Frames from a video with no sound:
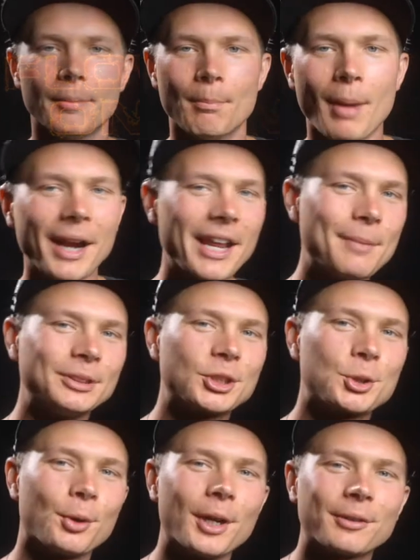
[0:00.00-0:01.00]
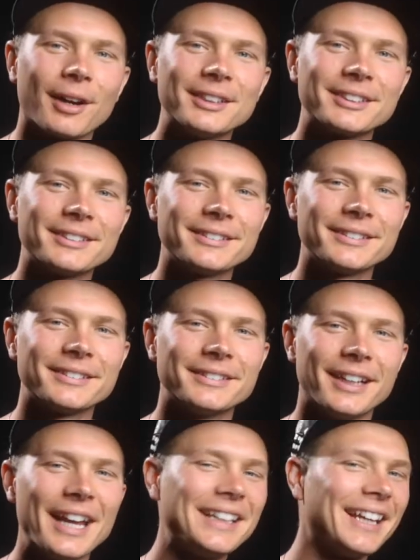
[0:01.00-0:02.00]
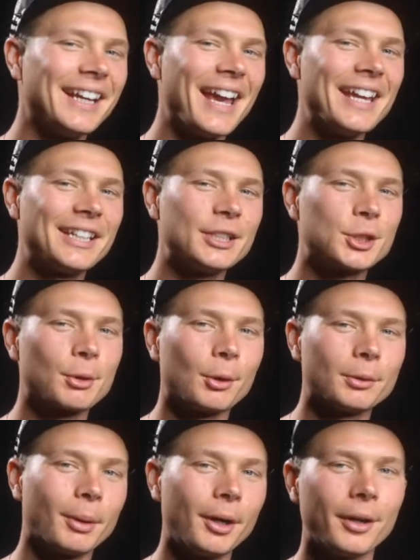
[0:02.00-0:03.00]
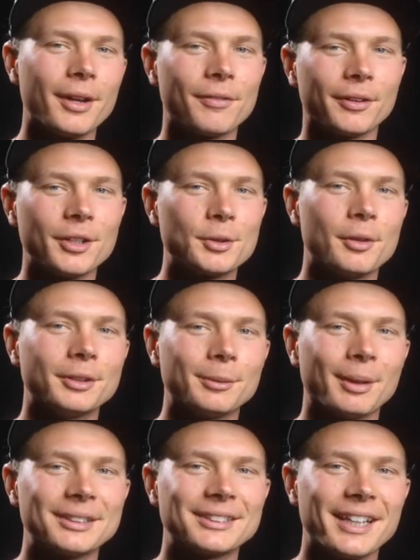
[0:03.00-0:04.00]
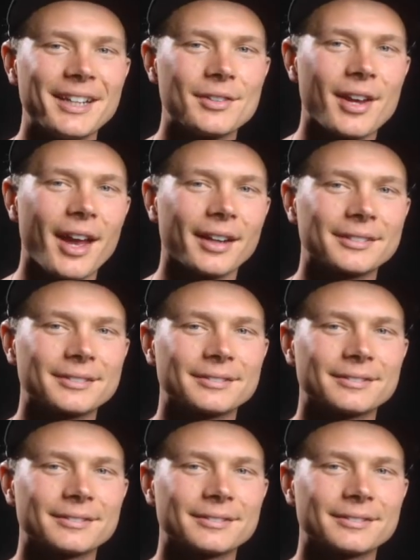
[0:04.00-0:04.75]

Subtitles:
My name is Troy Grisa, aka Controlled Burn, if you're introducing my stage act.